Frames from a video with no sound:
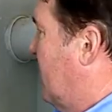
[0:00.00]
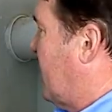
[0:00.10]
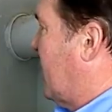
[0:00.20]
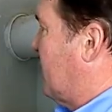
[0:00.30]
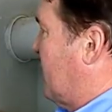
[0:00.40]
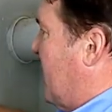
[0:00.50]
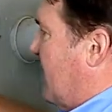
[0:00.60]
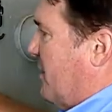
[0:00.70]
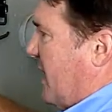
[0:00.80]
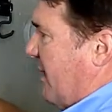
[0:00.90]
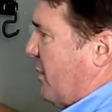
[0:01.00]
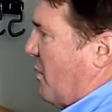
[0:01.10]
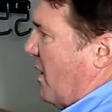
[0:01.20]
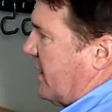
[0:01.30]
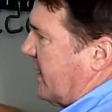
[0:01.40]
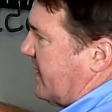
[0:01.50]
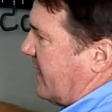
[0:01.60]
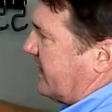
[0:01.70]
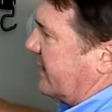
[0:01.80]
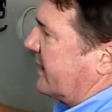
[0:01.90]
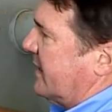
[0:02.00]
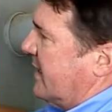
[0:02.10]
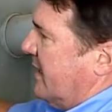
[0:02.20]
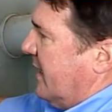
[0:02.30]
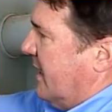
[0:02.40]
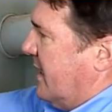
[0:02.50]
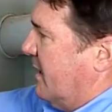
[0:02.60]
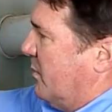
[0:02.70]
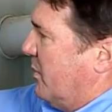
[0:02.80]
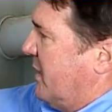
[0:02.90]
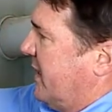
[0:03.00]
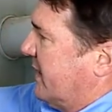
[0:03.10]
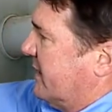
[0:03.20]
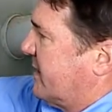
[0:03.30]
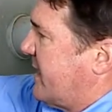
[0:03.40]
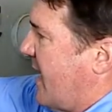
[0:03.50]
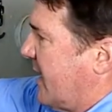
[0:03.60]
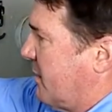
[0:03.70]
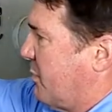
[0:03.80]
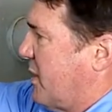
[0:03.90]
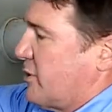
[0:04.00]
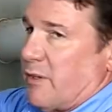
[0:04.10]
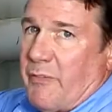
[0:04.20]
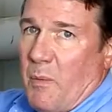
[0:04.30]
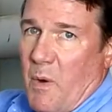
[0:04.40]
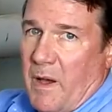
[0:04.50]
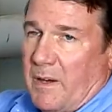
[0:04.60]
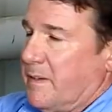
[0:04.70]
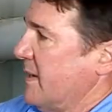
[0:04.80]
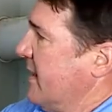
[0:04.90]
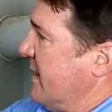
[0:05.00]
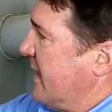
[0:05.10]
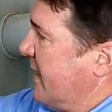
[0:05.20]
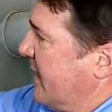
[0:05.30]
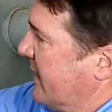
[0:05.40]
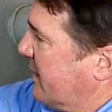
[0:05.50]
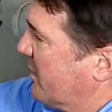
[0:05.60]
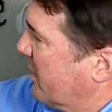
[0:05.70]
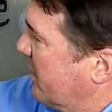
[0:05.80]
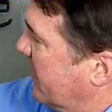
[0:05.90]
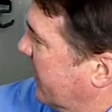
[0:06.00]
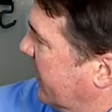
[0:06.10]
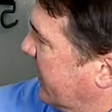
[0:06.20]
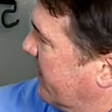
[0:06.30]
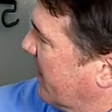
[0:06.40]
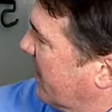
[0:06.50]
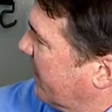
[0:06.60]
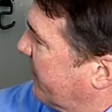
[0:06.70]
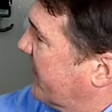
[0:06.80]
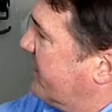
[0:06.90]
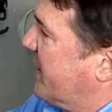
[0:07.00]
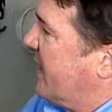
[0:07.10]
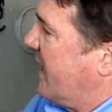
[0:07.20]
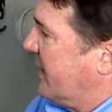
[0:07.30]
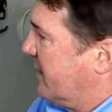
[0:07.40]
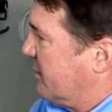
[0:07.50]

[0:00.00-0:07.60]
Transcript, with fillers: Okay, so now that we have the water connected, uh, we're reading the static pressure of the water and we're reading about 58.